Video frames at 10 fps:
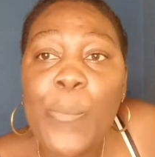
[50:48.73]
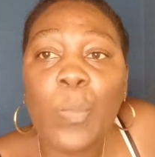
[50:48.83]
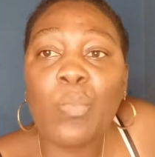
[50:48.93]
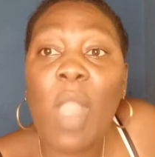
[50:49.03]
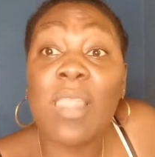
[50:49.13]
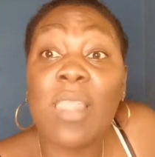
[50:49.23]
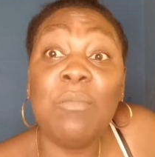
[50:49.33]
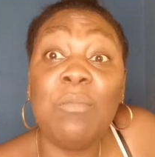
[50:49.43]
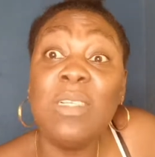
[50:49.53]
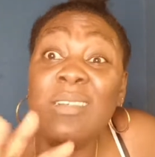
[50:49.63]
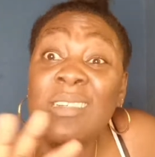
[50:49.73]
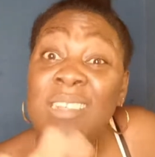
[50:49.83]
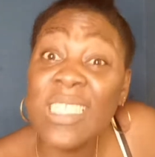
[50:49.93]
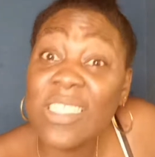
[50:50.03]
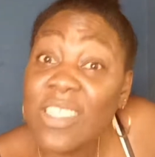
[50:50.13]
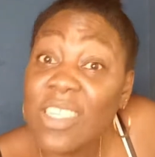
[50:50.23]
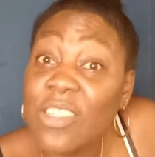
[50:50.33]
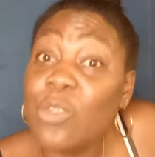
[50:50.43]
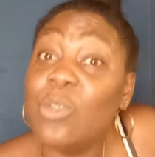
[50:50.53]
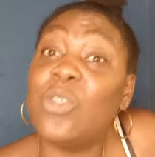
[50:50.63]
And then we rinse the
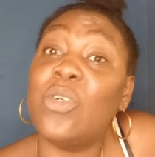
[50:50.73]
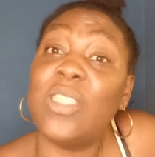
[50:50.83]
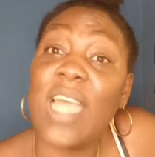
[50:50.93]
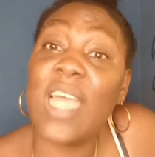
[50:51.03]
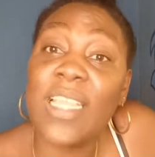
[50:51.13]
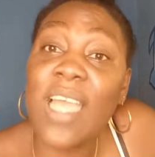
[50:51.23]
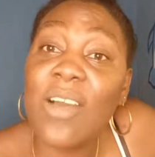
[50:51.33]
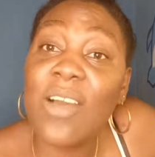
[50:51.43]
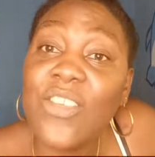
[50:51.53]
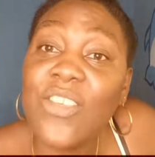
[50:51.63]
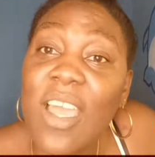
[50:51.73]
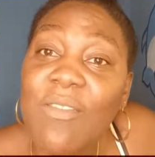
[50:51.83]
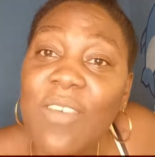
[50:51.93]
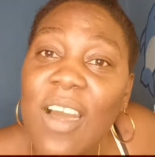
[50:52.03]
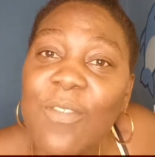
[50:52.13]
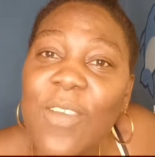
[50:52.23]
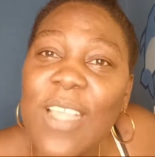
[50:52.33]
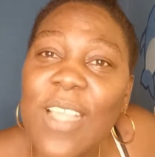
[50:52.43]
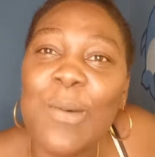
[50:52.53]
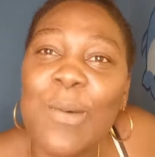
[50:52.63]
juice so tight. I got drive off here
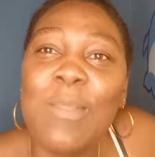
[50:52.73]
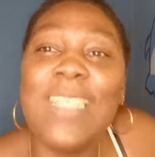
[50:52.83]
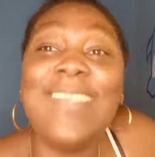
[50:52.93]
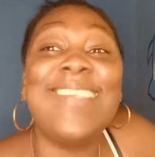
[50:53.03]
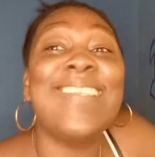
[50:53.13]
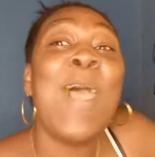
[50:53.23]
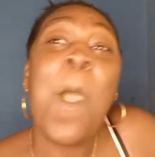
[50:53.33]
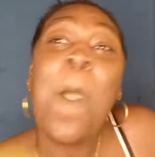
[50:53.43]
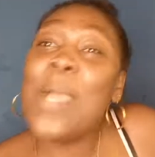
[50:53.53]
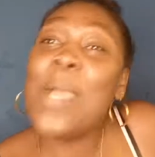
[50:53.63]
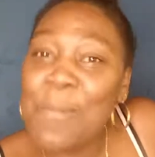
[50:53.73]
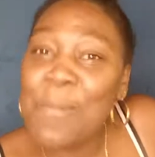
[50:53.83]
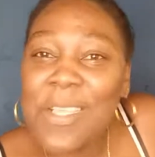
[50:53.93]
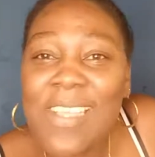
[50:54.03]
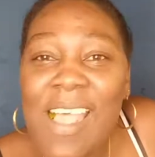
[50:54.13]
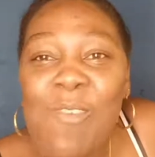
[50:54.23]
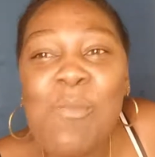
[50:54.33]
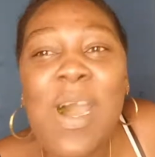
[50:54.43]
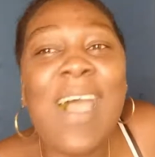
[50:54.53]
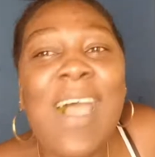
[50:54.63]
now. Blessing. Big up yourself,
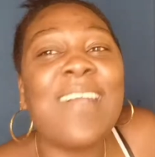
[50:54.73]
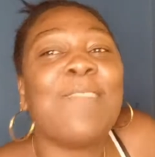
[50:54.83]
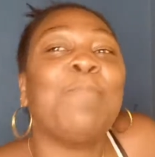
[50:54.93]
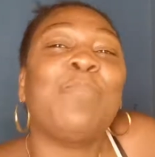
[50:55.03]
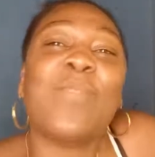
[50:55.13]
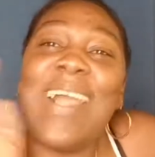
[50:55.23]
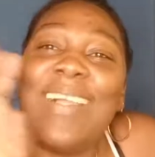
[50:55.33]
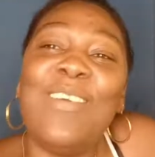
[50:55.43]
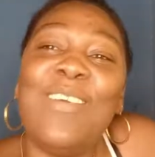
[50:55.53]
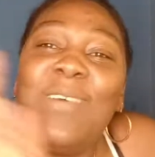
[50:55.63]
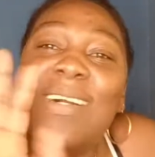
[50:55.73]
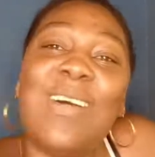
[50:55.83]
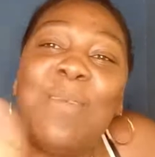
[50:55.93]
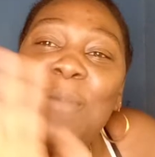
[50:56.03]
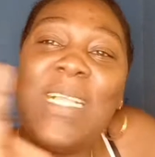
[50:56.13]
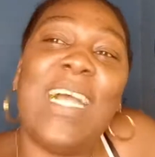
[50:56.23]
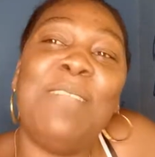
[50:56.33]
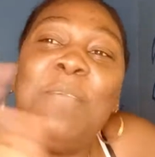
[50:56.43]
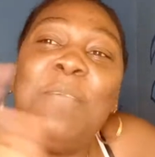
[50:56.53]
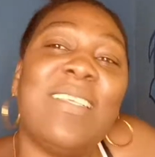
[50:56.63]
Mark. Thank you for coming and
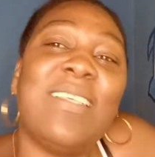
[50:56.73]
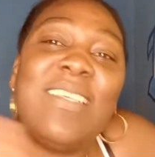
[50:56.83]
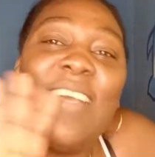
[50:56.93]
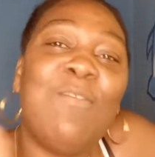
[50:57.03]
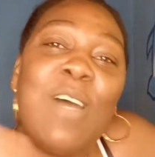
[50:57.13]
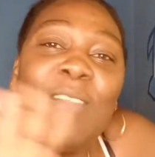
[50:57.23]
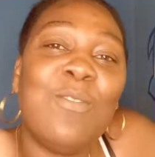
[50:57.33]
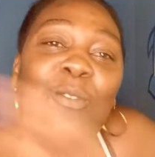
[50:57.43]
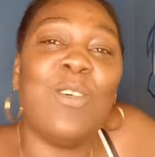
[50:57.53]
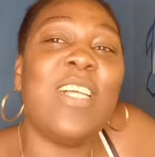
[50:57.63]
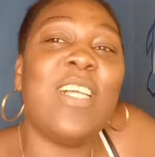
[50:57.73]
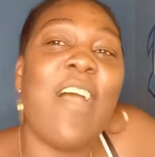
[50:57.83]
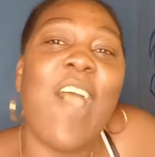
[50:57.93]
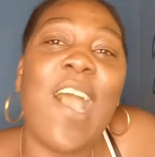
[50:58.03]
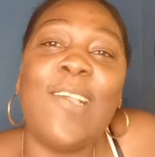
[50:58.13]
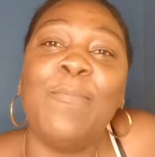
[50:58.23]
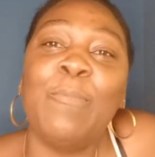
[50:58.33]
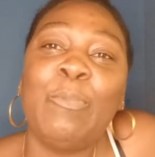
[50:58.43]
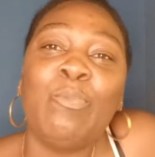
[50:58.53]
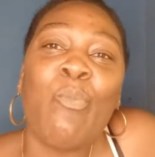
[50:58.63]
be safe on the road, alright?
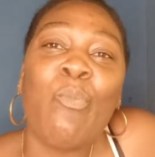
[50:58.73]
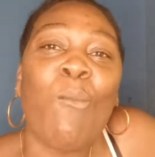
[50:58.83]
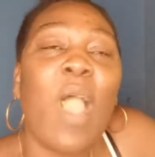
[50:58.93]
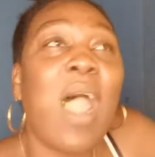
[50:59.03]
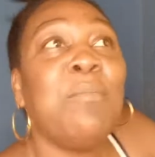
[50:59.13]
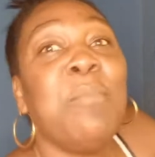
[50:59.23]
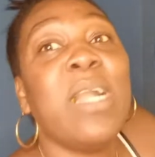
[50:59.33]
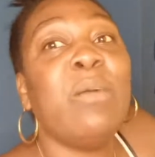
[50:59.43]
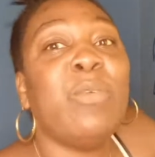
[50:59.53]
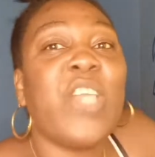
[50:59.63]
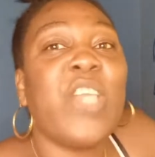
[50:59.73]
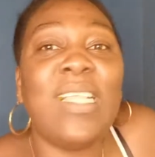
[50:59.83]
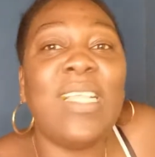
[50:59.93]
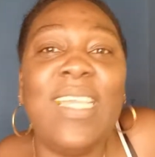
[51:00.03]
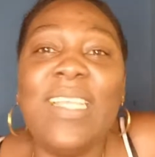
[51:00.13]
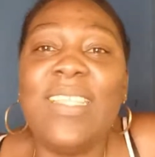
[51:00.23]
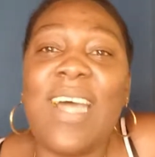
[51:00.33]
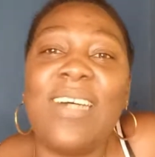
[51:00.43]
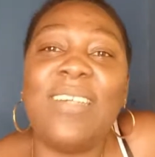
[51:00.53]
And big up Sean later.